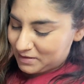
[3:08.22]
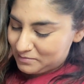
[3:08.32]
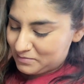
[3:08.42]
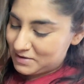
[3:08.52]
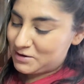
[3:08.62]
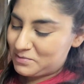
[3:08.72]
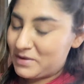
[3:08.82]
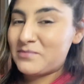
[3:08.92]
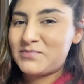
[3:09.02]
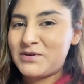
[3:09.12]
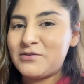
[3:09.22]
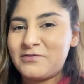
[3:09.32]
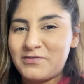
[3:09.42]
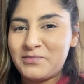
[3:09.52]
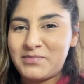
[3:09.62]
But it'll be a
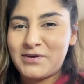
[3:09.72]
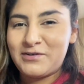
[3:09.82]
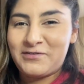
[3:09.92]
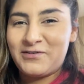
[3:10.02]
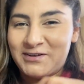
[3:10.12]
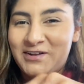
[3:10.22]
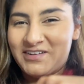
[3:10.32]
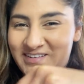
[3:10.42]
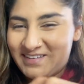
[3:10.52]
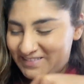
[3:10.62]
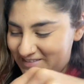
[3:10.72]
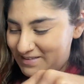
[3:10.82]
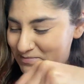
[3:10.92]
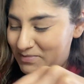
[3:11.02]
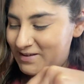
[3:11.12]
beautiful, beautiful
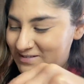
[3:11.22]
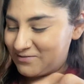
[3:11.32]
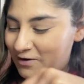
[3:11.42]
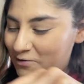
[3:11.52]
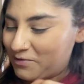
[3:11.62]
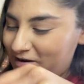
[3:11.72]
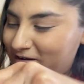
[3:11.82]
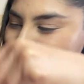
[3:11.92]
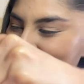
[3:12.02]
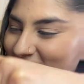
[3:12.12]
piece of artwork.